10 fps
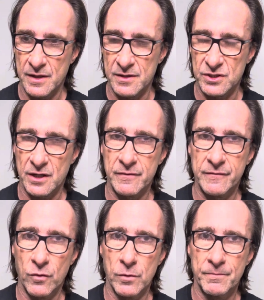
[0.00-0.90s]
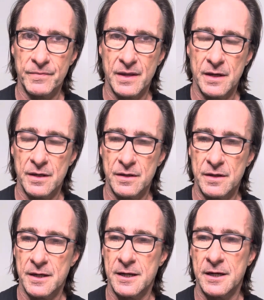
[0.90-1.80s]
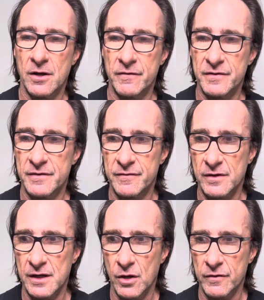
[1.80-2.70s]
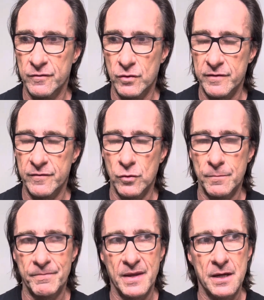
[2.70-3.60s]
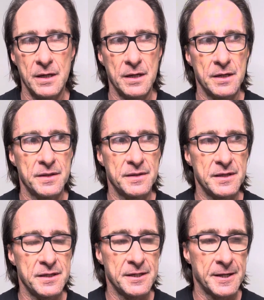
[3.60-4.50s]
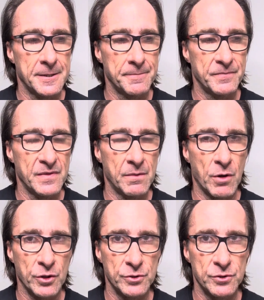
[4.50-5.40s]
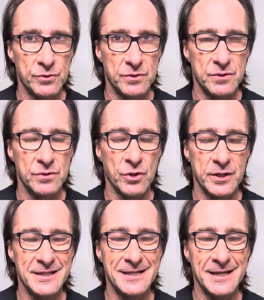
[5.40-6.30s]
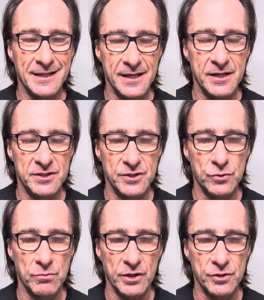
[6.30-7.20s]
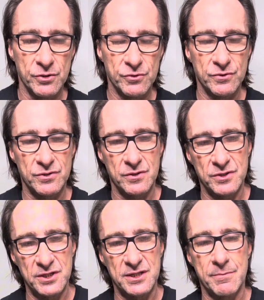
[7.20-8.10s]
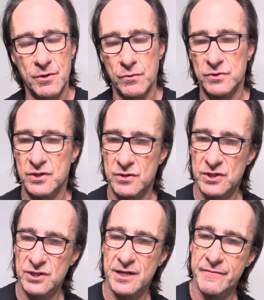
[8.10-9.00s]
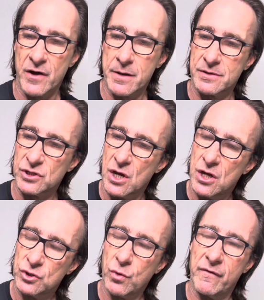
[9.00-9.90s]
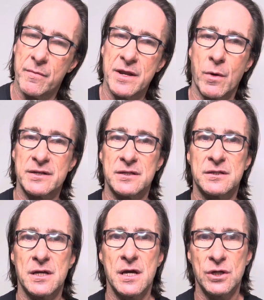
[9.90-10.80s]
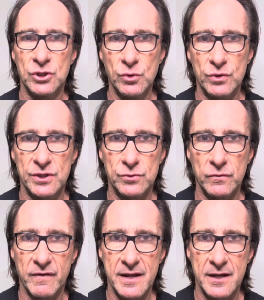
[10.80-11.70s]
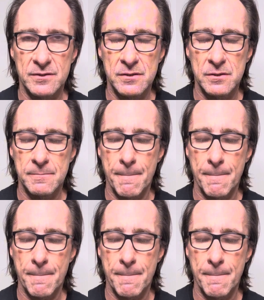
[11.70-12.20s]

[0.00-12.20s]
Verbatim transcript: uh, the second four uh, of the uh, Health 44, the um, the micronutrients. 90 declared essential micronutrients, 60 minerals, 16 vitamins, 12 amino acids, two essential fatty acids.